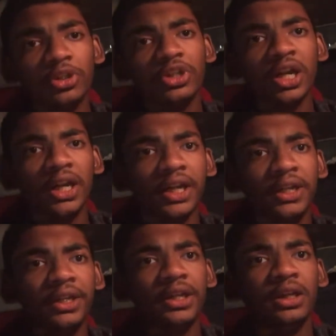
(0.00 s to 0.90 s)

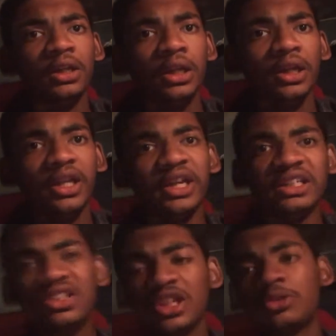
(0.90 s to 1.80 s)
and it
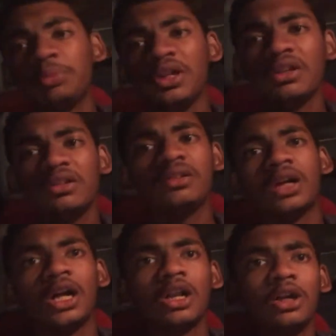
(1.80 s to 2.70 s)
has 6 speakers
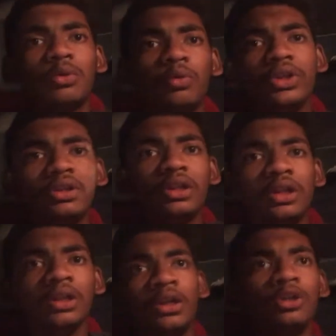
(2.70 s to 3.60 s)
along with
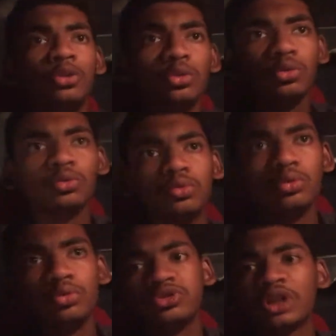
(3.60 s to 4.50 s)

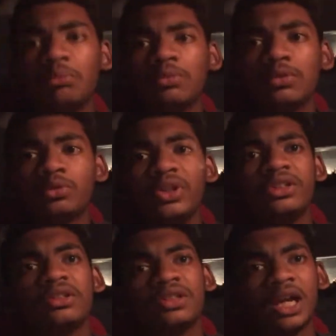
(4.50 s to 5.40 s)
2
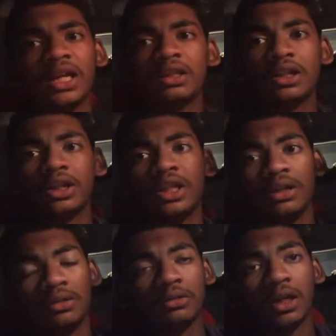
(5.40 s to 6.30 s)
sub-tweeters at the
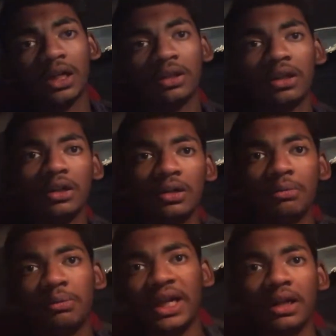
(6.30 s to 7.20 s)
rear, at the
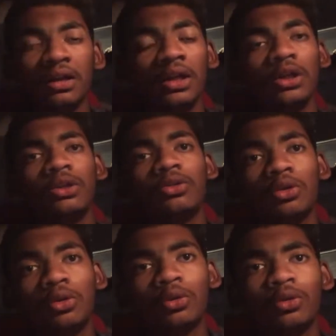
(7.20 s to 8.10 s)
back.
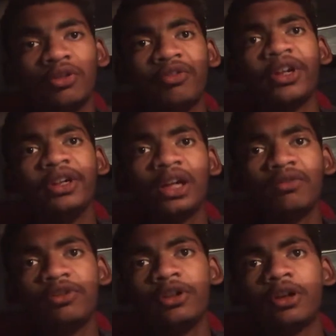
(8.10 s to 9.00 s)
So the front
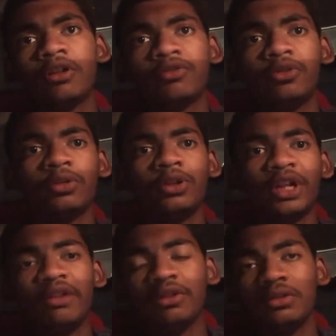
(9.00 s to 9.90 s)
comfort of the
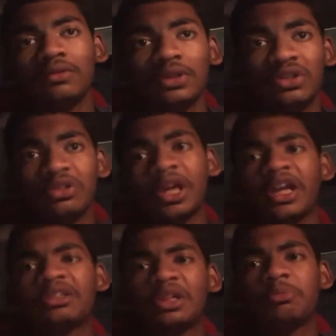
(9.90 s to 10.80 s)
driver is
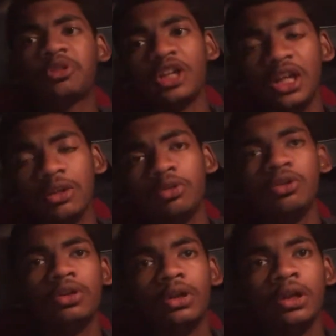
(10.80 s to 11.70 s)
exceptionally good.
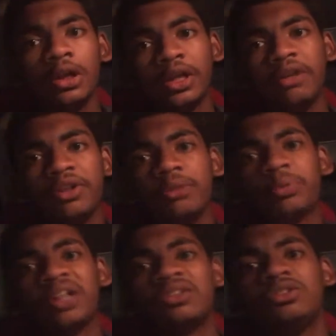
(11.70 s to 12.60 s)
Even the
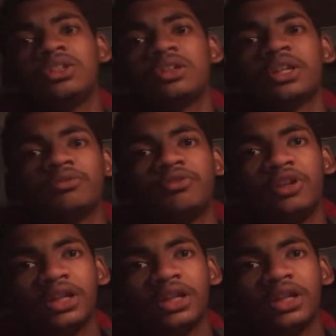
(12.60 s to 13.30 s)
passenger can feel